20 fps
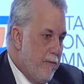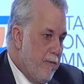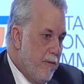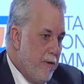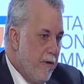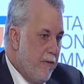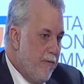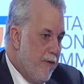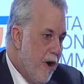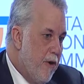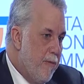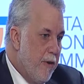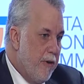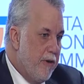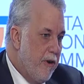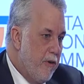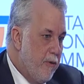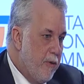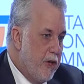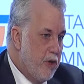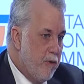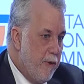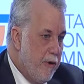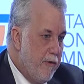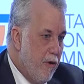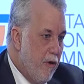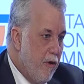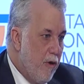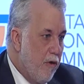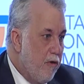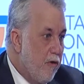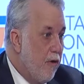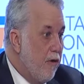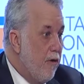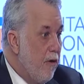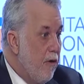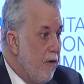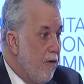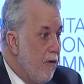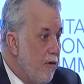an environment in which we focus on
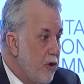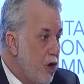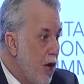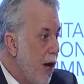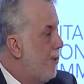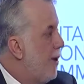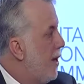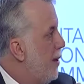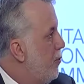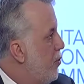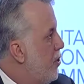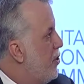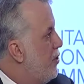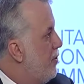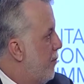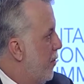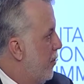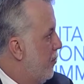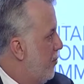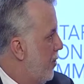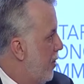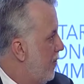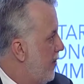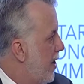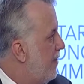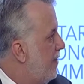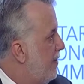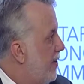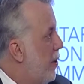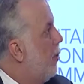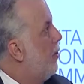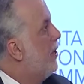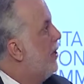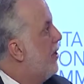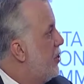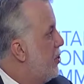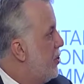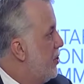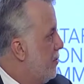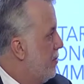Champlain Bridge in Montreal. That's the only
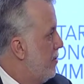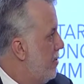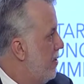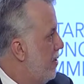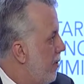issue.